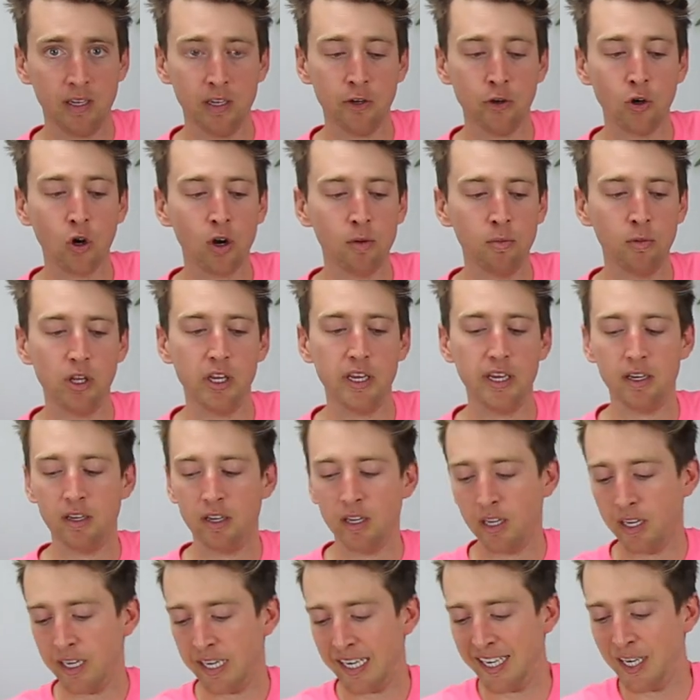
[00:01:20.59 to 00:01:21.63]
normally,
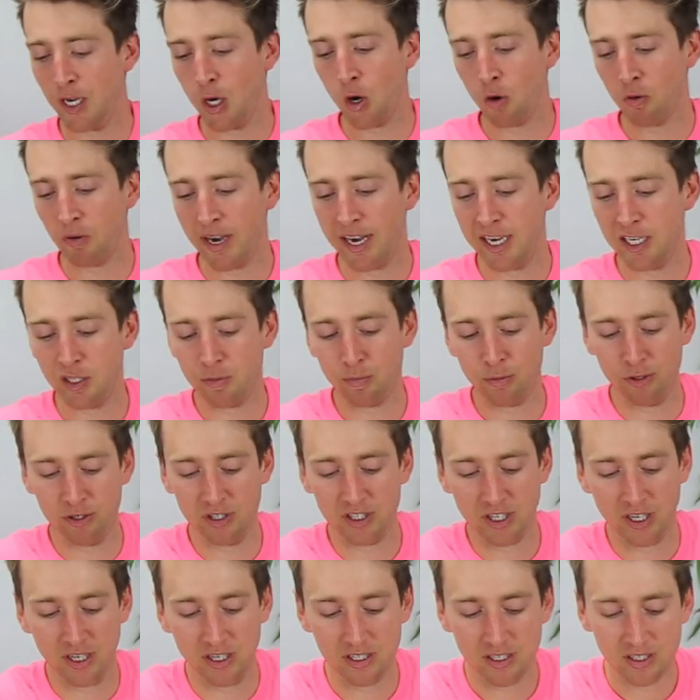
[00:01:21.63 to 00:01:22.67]
no range
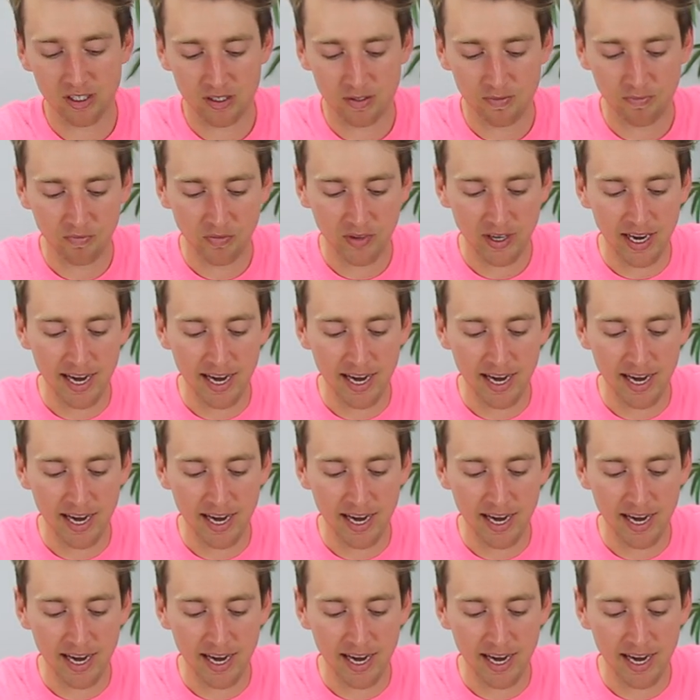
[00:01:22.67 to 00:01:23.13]
boosters.